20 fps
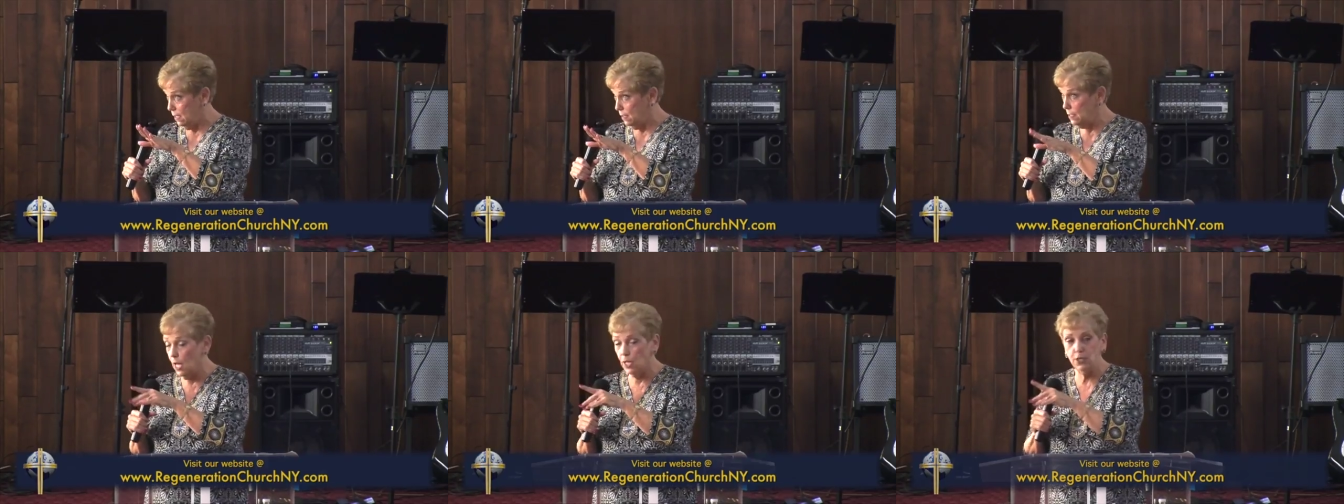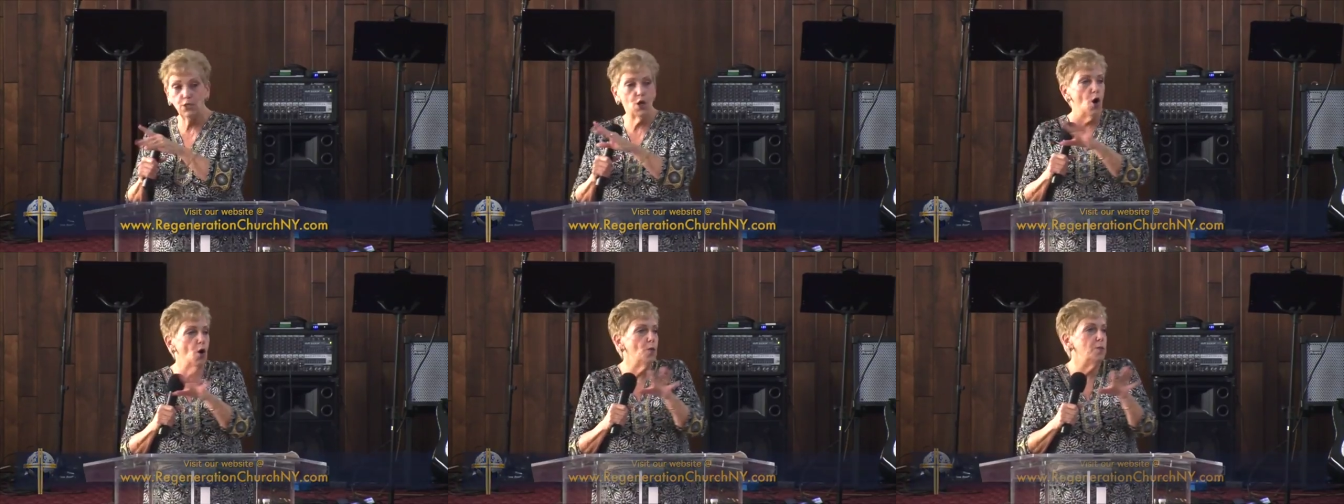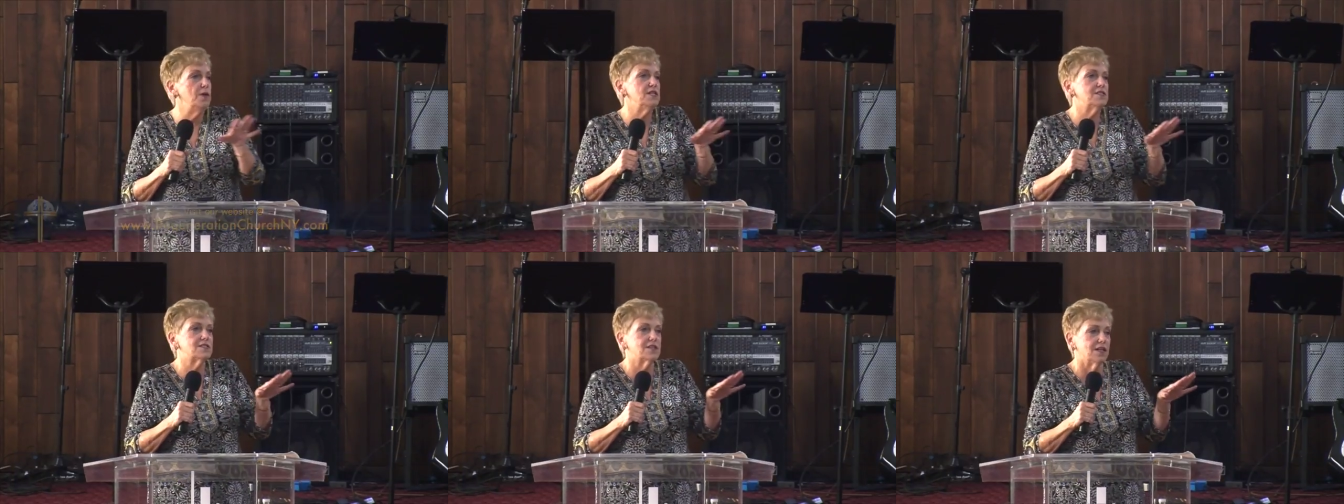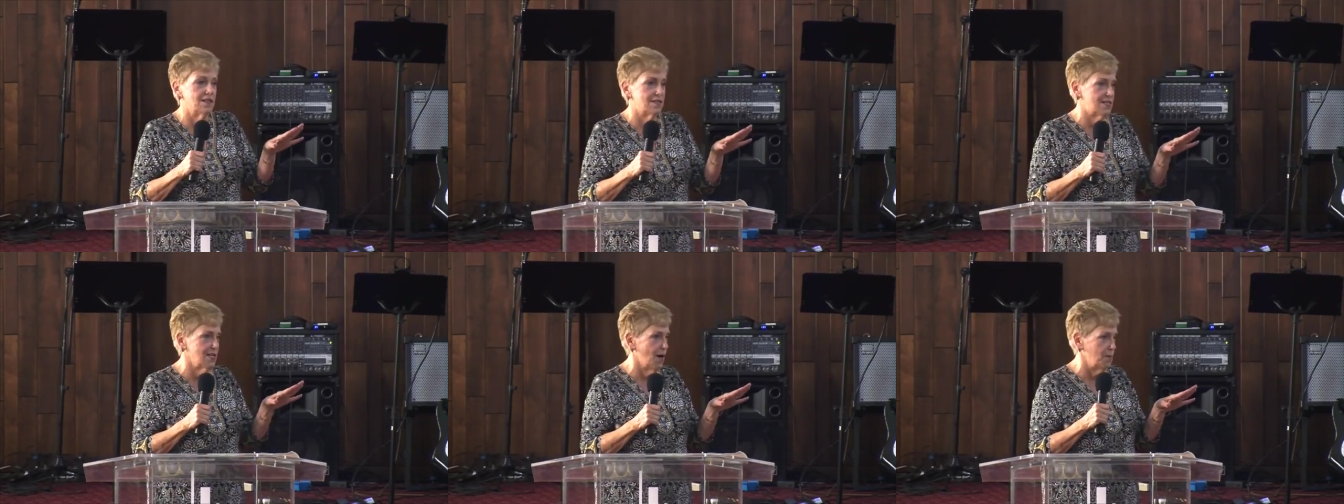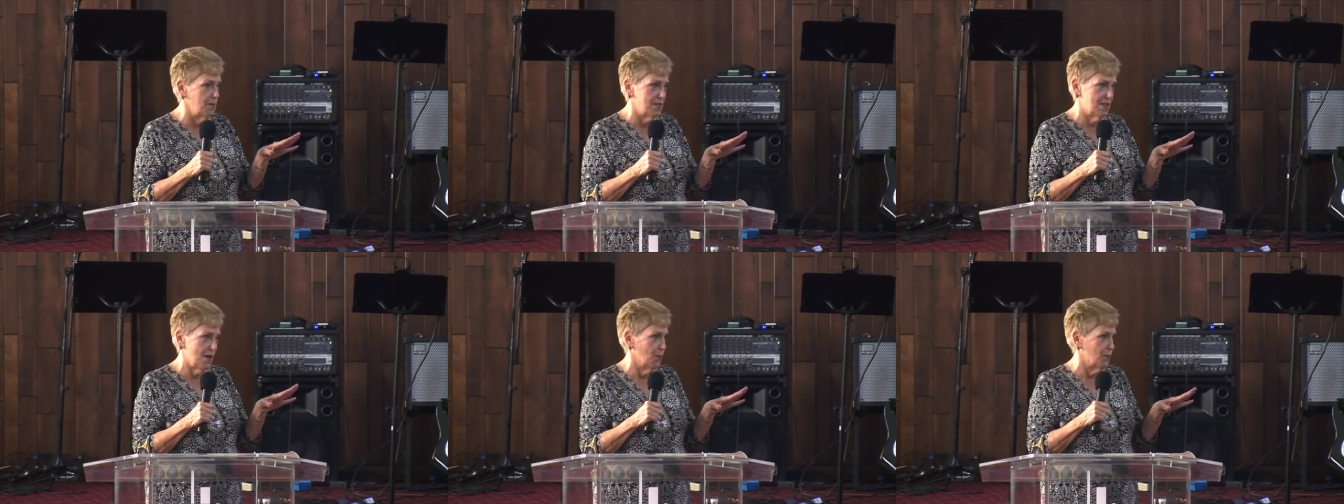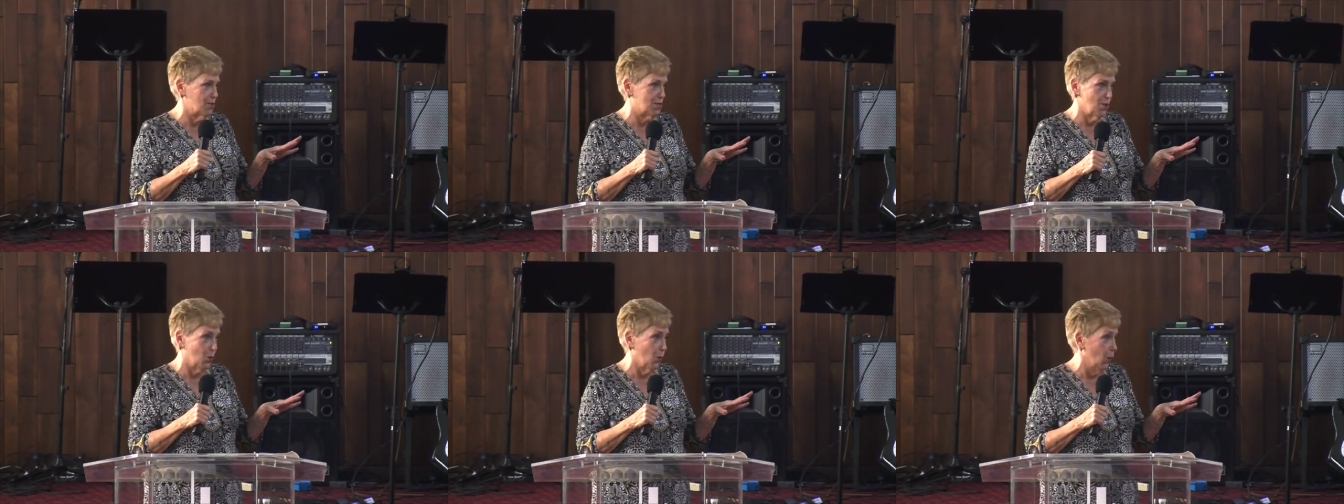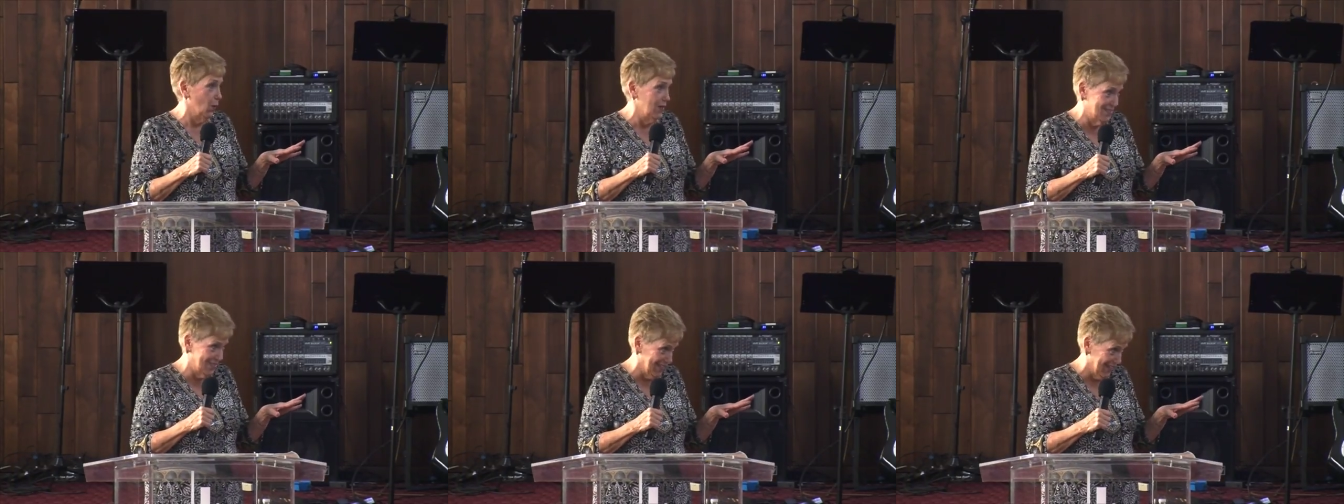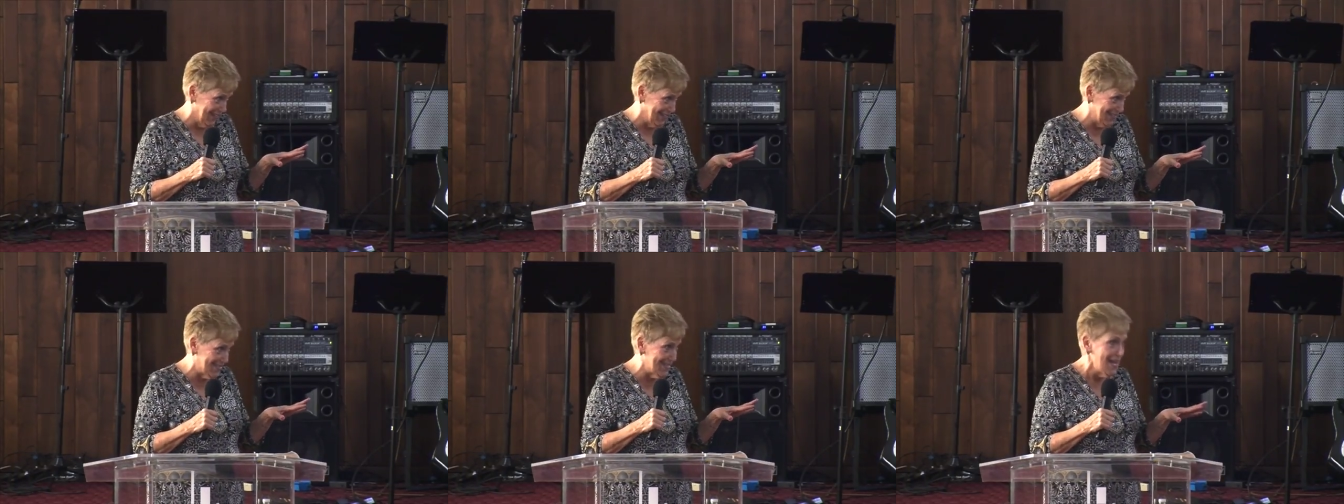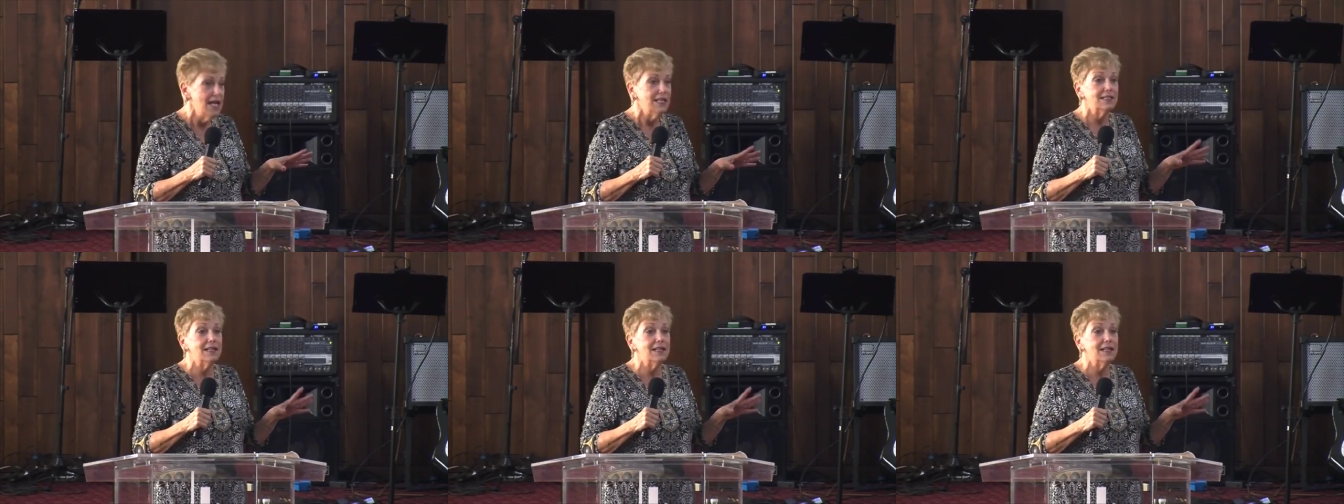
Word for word: Now, nobody's going to tell me that was a coincidence,